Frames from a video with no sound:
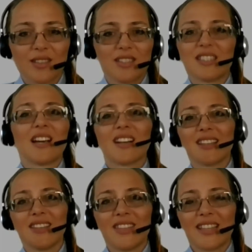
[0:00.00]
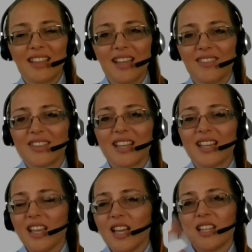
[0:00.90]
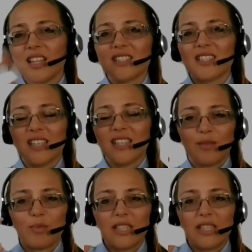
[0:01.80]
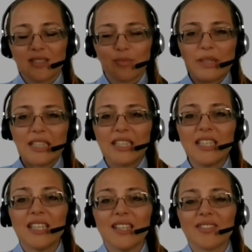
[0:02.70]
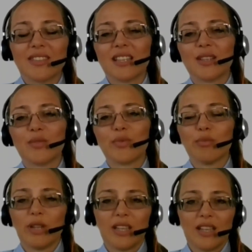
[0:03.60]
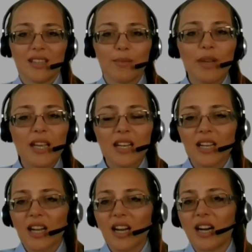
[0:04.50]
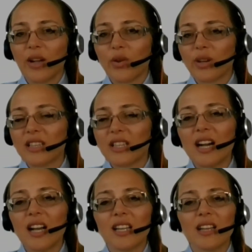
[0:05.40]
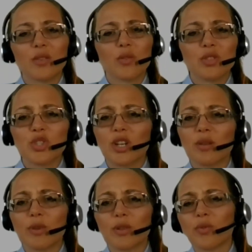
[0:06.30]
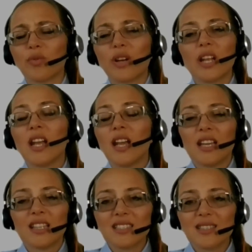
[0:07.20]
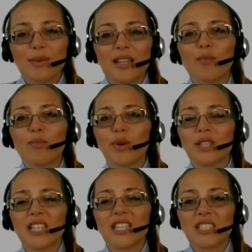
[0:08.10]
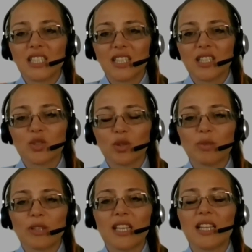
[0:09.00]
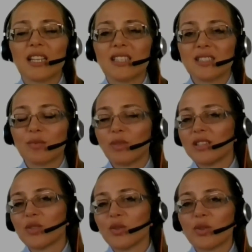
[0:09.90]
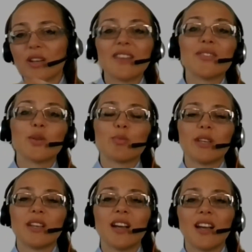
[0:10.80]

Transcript: start living life. Like this is gonna be this belief that if you marry an American guy or Italian or German or French, it doesn't matter. Important is that he's not Bulgarian. This means that your life will be